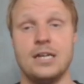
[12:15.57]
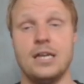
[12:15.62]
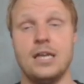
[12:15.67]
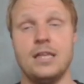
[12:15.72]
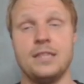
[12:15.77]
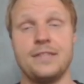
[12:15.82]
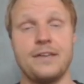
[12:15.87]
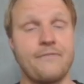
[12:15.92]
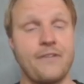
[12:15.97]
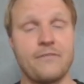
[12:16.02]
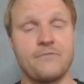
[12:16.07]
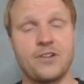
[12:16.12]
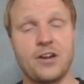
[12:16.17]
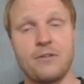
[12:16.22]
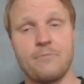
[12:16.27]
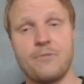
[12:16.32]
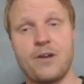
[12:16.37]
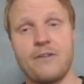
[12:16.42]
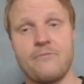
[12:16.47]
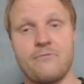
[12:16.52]
Then we have
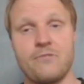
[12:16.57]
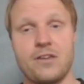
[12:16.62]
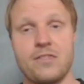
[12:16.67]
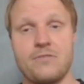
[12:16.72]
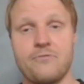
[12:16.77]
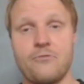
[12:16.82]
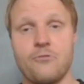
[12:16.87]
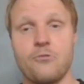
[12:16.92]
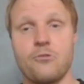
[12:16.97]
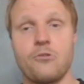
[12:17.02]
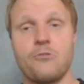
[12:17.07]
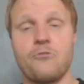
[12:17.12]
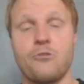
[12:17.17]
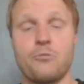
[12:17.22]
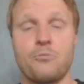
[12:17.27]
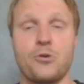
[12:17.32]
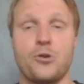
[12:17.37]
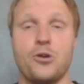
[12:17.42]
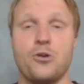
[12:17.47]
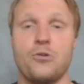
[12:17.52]
Jared Branthwaite for
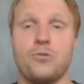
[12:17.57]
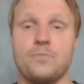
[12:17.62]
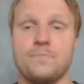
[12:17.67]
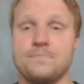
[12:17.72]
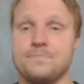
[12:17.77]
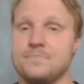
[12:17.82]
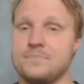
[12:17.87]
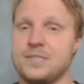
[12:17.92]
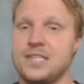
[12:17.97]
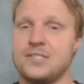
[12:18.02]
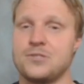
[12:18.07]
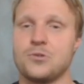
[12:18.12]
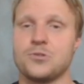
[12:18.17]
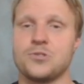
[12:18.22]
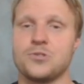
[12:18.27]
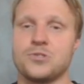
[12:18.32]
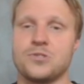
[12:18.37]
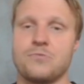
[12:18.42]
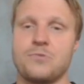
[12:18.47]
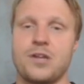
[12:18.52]
4.0. He's
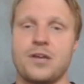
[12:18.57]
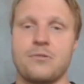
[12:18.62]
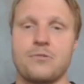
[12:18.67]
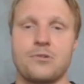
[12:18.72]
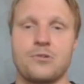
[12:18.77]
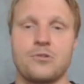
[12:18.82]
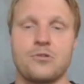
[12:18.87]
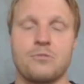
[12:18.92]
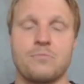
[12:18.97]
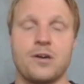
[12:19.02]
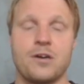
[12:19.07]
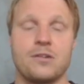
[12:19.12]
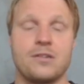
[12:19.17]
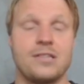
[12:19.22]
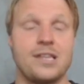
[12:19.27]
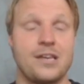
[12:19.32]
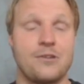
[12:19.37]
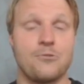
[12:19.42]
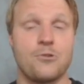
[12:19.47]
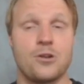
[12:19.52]
also someone I'm going to talk about
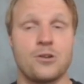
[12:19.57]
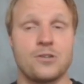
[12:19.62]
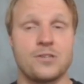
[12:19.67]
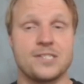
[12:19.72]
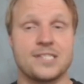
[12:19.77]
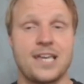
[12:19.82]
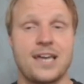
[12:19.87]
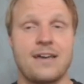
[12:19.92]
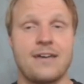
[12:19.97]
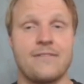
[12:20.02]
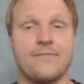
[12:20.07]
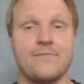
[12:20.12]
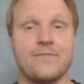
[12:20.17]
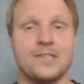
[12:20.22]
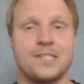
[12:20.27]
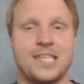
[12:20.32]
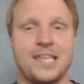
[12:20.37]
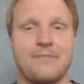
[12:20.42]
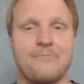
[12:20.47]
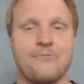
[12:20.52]
later on because I have a
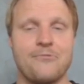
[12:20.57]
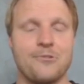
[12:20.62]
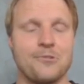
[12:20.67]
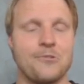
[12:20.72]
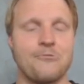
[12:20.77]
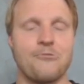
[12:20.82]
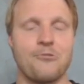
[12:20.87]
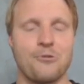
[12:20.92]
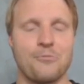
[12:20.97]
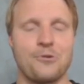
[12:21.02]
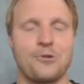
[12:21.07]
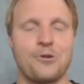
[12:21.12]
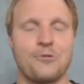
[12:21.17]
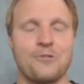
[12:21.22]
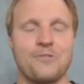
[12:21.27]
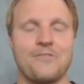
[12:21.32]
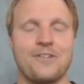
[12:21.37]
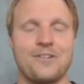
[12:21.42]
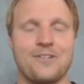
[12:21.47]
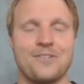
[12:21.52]
team full of 4.0
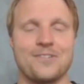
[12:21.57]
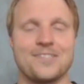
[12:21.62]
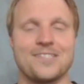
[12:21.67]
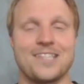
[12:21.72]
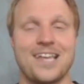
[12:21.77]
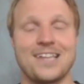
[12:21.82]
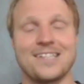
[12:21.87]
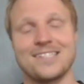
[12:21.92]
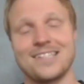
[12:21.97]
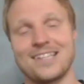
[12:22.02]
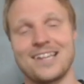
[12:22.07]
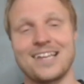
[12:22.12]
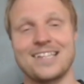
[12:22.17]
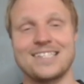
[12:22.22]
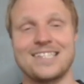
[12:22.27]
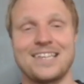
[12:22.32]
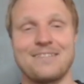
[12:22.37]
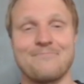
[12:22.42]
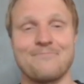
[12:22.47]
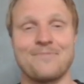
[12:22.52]
defenders. That's the next
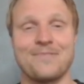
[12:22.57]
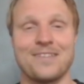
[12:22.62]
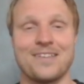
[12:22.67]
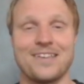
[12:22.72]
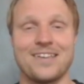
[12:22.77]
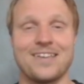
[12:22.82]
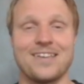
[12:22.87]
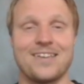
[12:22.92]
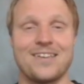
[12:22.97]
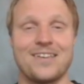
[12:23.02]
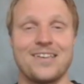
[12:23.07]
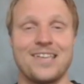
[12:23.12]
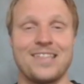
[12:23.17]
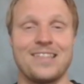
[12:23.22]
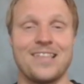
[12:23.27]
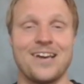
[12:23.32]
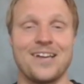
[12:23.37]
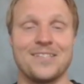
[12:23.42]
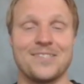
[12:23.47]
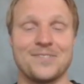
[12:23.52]
team in
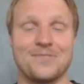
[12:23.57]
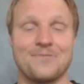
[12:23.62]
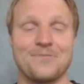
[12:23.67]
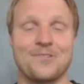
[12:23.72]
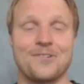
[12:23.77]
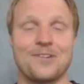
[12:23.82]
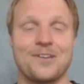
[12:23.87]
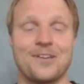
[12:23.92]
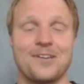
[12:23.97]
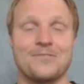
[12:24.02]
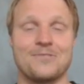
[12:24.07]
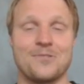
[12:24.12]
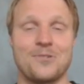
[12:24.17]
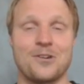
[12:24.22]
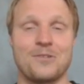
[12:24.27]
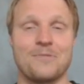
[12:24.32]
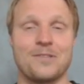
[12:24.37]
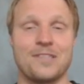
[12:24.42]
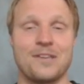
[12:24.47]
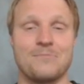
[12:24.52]
line, so we're going to
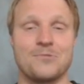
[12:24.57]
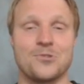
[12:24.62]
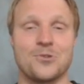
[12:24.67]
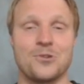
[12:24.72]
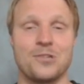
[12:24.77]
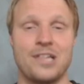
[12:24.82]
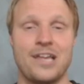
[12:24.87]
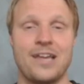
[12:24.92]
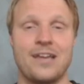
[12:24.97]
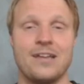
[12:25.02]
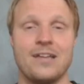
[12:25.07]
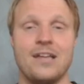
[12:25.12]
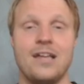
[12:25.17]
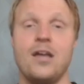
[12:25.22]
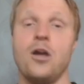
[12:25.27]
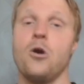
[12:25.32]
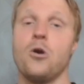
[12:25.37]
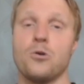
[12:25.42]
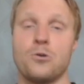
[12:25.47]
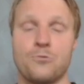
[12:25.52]
talk about them shortly.
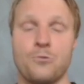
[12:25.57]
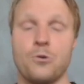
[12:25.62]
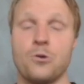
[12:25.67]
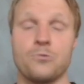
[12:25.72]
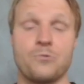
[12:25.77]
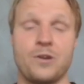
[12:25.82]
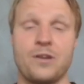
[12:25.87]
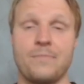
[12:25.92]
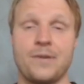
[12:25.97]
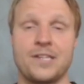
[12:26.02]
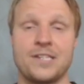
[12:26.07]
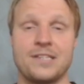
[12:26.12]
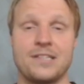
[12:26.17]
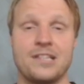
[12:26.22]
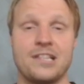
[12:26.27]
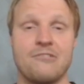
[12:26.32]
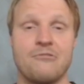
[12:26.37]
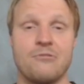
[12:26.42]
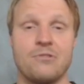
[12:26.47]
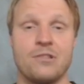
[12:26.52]
Or already mentioned
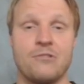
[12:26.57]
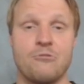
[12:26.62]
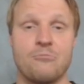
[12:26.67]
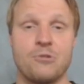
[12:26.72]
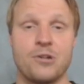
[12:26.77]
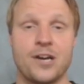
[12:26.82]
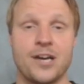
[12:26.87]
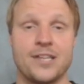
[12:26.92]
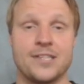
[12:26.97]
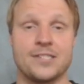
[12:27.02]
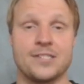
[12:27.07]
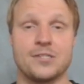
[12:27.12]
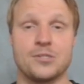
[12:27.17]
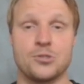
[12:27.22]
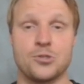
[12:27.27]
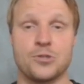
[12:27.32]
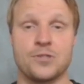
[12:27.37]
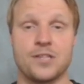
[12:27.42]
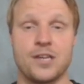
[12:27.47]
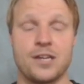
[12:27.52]
the Liverpool guys,
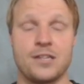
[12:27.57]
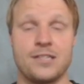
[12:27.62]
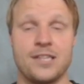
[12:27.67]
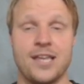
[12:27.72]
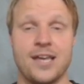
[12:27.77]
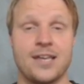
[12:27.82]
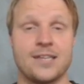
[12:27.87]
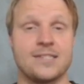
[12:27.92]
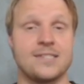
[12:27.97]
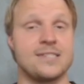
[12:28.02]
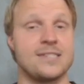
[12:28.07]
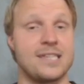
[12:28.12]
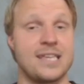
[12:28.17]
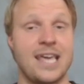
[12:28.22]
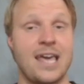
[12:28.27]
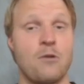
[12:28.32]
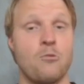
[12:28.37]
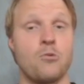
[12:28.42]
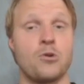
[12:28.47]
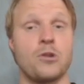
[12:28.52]
Jota and Diaz.
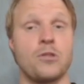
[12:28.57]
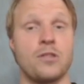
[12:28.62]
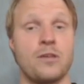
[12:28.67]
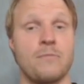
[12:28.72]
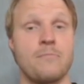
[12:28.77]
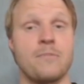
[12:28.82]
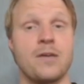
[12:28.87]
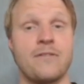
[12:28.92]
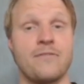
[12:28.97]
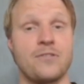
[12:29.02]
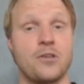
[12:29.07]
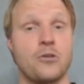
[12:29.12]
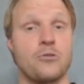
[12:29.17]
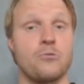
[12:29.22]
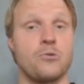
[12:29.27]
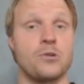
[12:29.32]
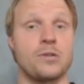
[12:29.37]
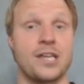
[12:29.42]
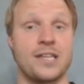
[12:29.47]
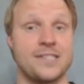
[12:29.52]
Get one of them if the other
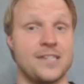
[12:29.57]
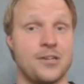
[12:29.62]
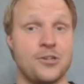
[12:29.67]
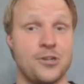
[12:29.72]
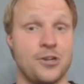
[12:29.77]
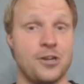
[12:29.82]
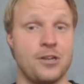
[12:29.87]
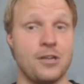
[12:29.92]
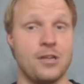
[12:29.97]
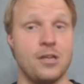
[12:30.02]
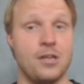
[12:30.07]
one gets injured.